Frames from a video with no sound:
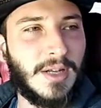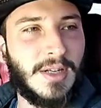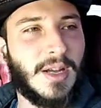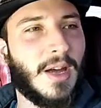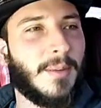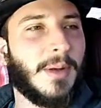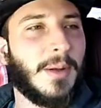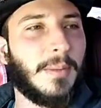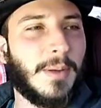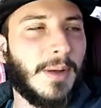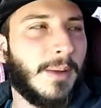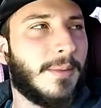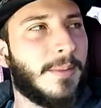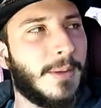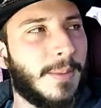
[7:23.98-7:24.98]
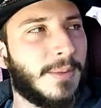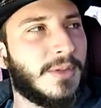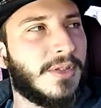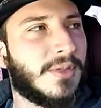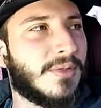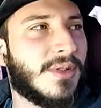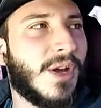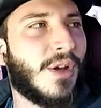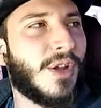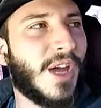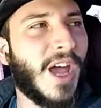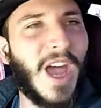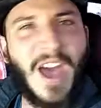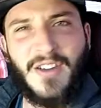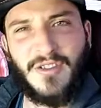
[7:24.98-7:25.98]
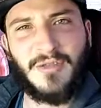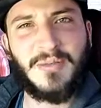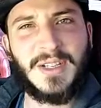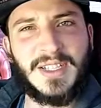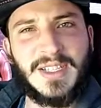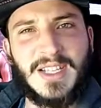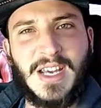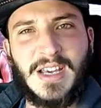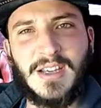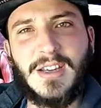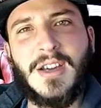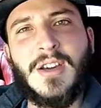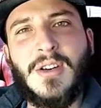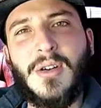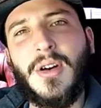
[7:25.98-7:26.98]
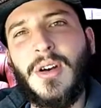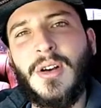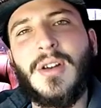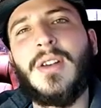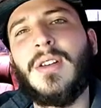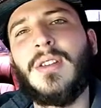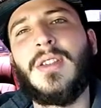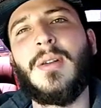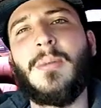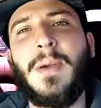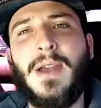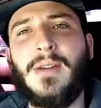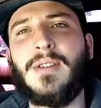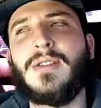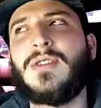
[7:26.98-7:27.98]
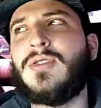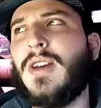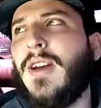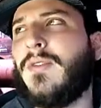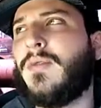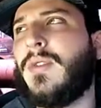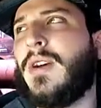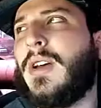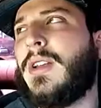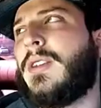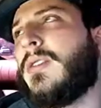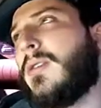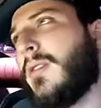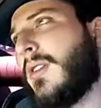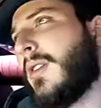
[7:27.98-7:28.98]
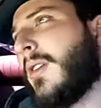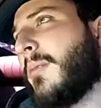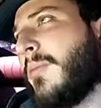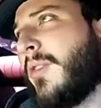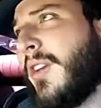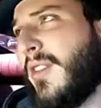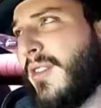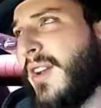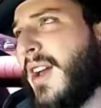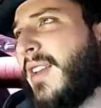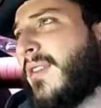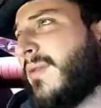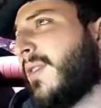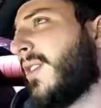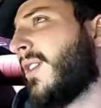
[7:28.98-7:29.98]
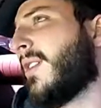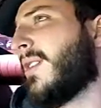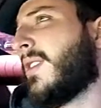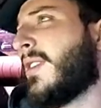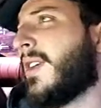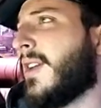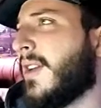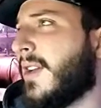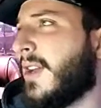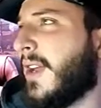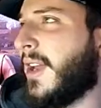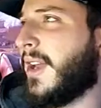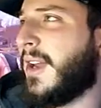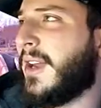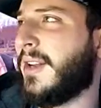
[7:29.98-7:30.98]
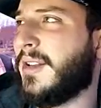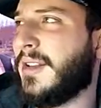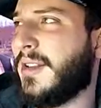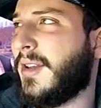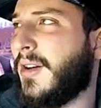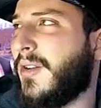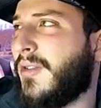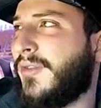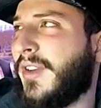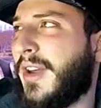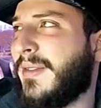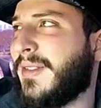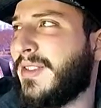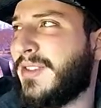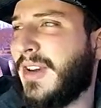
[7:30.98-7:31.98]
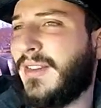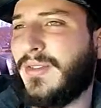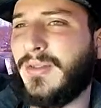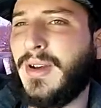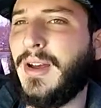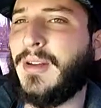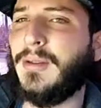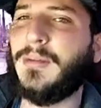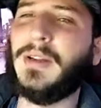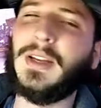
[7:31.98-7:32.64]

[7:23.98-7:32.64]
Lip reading: How many people do you know that have a Mustang, or their parents drive one, or their brother has one, and the whole family drives around?